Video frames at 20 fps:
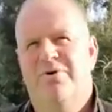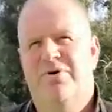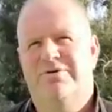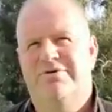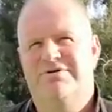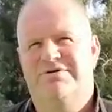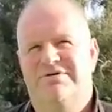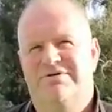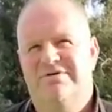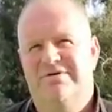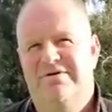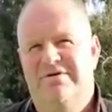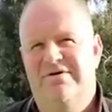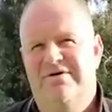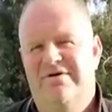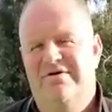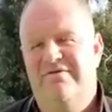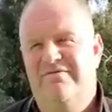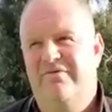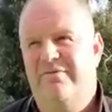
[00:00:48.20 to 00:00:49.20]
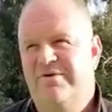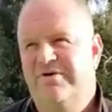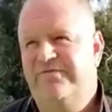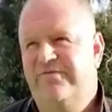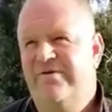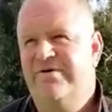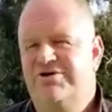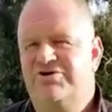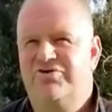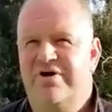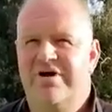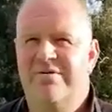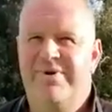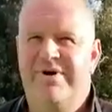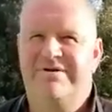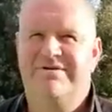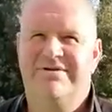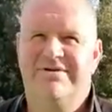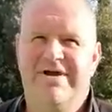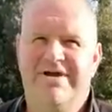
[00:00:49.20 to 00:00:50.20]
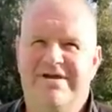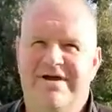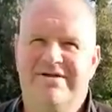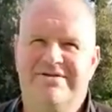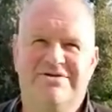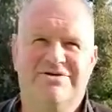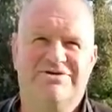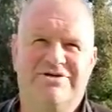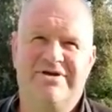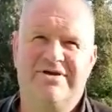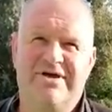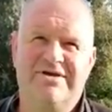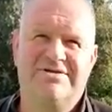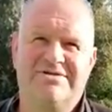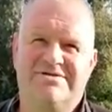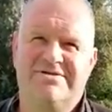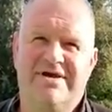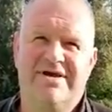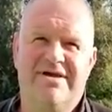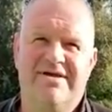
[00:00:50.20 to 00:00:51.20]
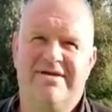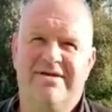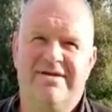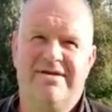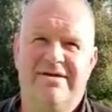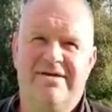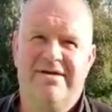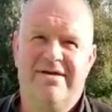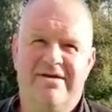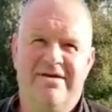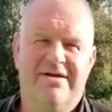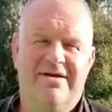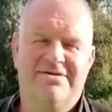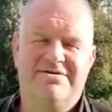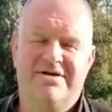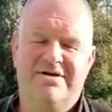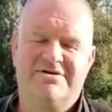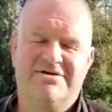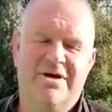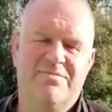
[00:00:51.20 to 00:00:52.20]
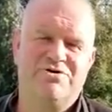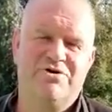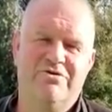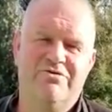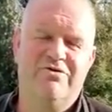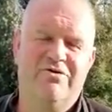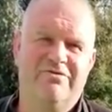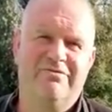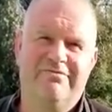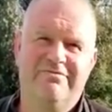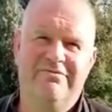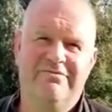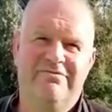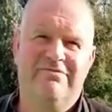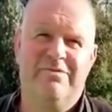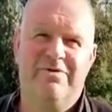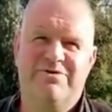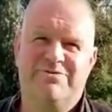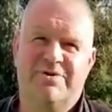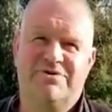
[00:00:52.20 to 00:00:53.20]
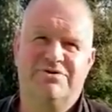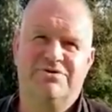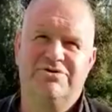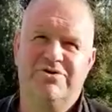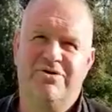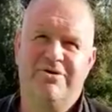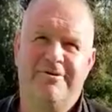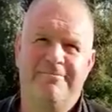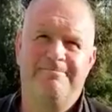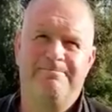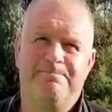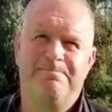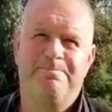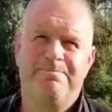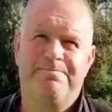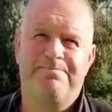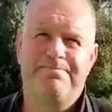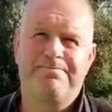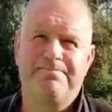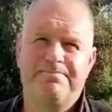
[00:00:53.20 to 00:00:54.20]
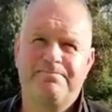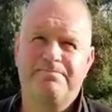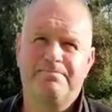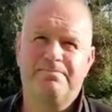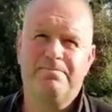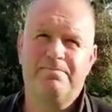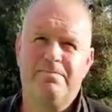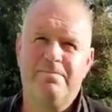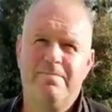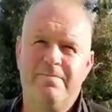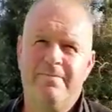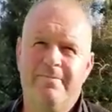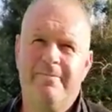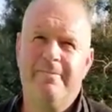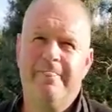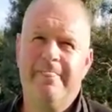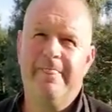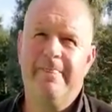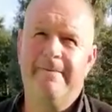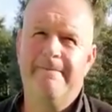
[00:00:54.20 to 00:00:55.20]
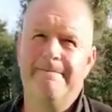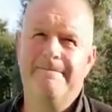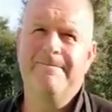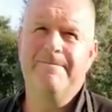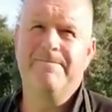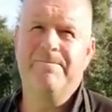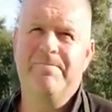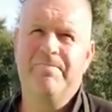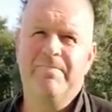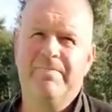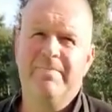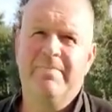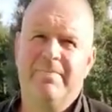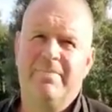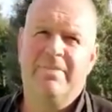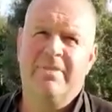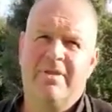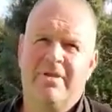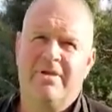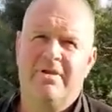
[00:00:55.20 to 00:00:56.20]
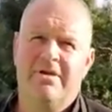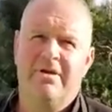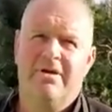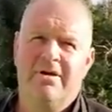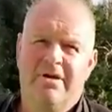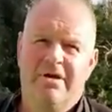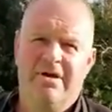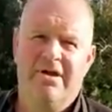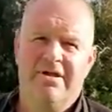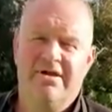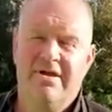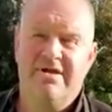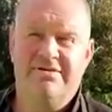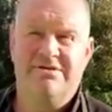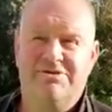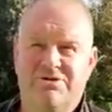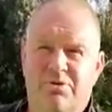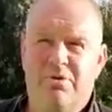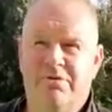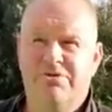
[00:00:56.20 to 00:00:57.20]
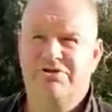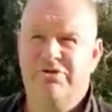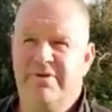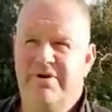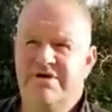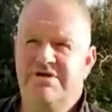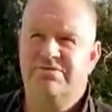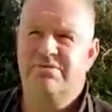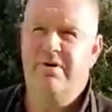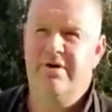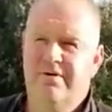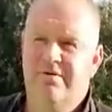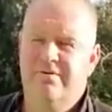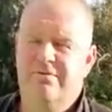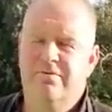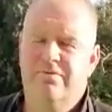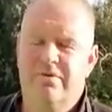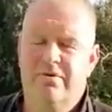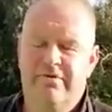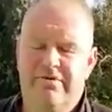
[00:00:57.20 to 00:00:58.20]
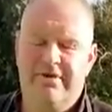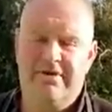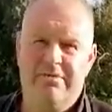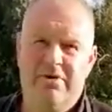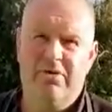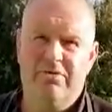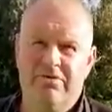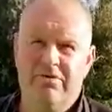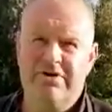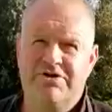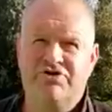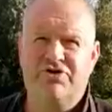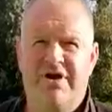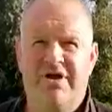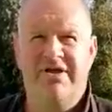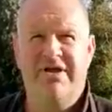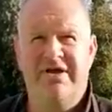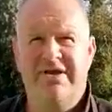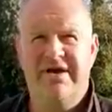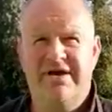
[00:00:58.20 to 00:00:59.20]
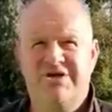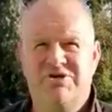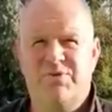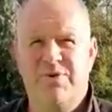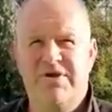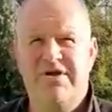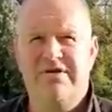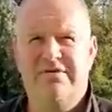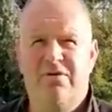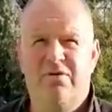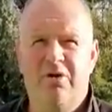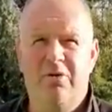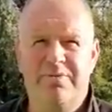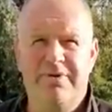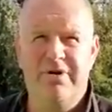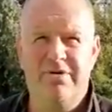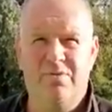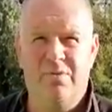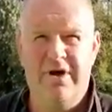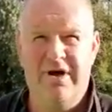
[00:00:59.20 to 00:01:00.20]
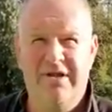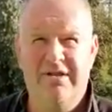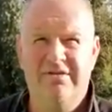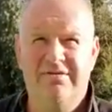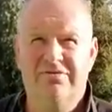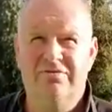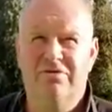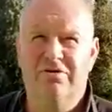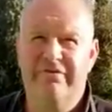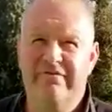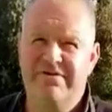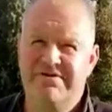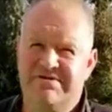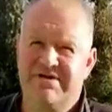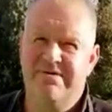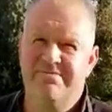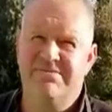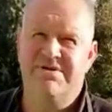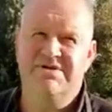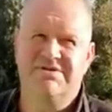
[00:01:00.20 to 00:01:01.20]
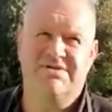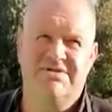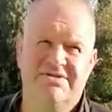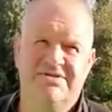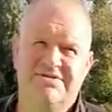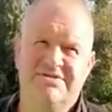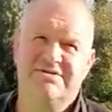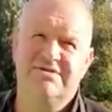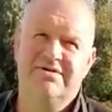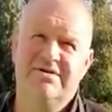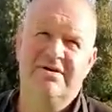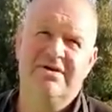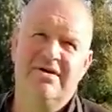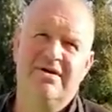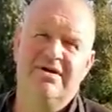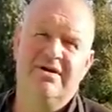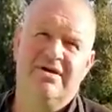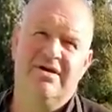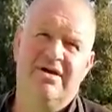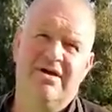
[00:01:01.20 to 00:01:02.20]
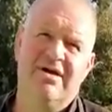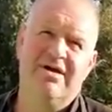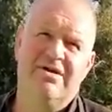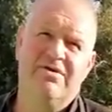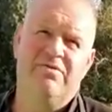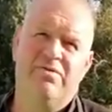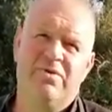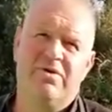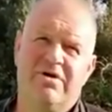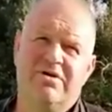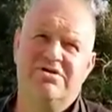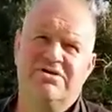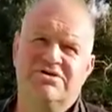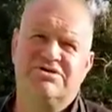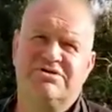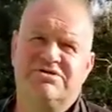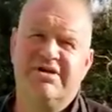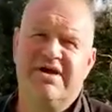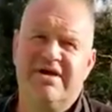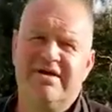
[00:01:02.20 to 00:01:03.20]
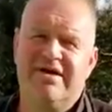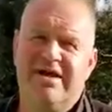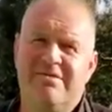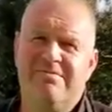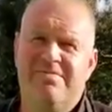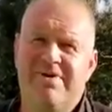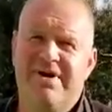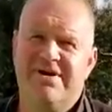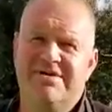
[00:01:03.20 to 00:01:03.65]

but from his first trial back tonight I just think it's uh, it's an exceptional run from a special dog yeah yeah he's gone real well Jim yeah and then, so what we'll do is we're, we're thinking about another trail here next week, all being well, over the same distance. And if we can just uh, get him